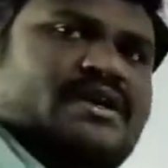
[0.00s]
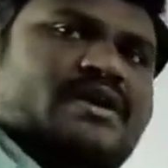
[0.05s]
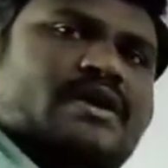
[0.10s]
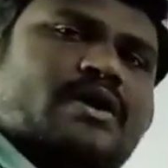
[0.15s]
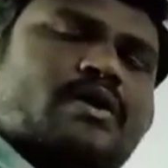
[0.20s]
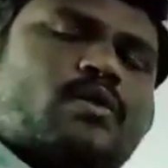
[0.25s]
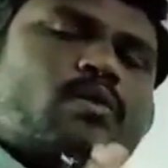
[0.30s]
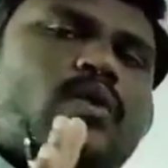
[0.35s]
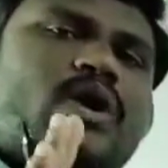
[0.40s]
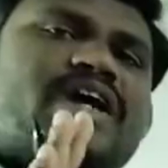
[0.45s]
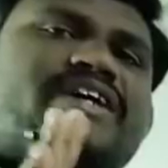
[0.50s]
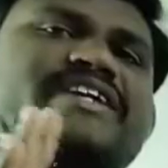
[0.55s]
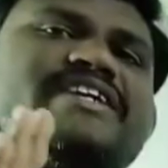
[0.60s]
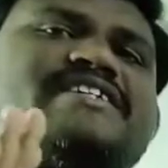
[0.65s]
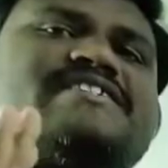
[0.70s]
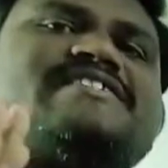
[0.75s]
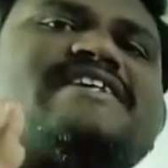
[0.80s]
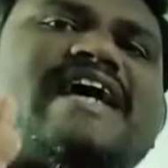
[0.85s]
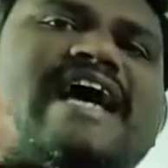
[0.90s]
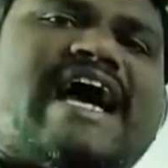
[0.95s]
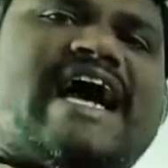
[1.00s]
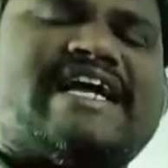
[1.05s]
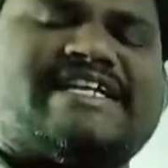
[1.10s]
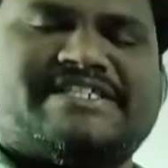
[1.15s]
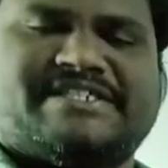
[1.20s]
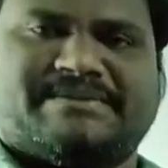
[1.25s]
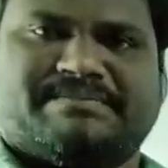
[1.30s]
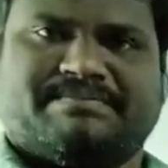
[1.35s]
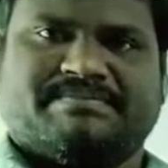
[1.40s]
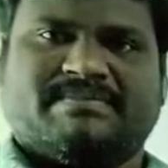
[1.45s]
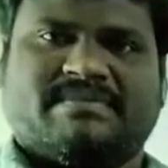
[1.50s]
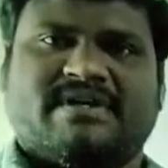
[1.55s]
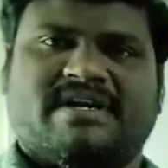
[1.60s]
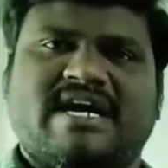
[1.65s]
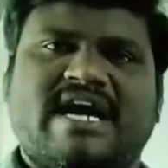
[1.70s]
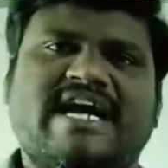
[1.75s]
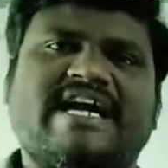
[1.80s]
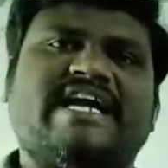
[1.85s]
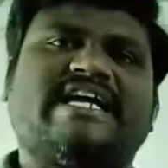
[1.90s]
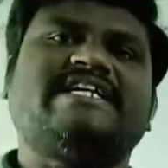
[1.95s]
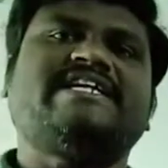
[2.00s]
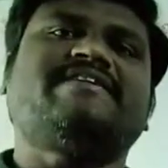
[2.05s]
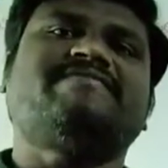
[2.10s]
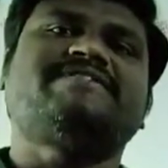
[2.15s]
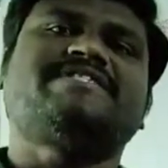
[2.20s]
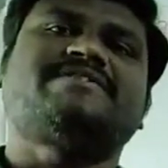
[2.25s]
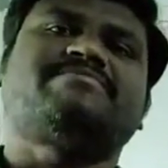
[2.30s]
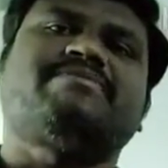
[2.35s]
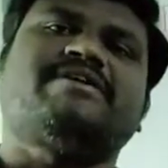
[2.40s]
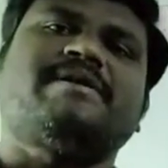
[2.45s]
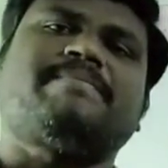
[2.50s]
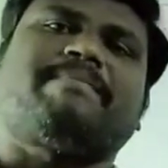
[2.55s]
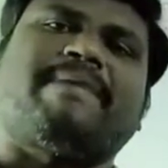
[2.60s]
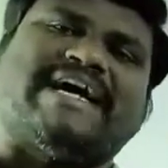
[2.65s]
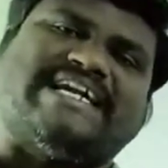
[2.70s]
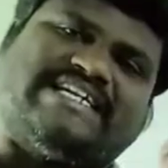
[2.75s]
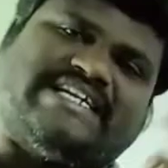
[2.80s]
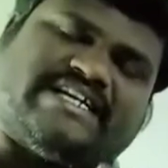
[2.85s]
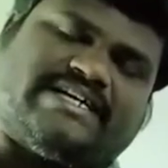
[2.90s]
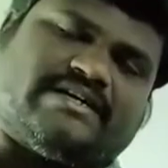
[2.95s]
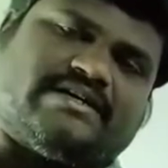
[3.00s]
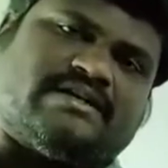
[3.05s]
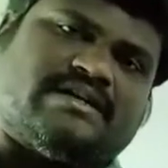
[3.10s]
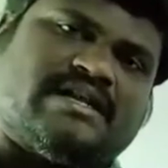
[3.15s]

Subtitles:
What is atom? An indivisible particle.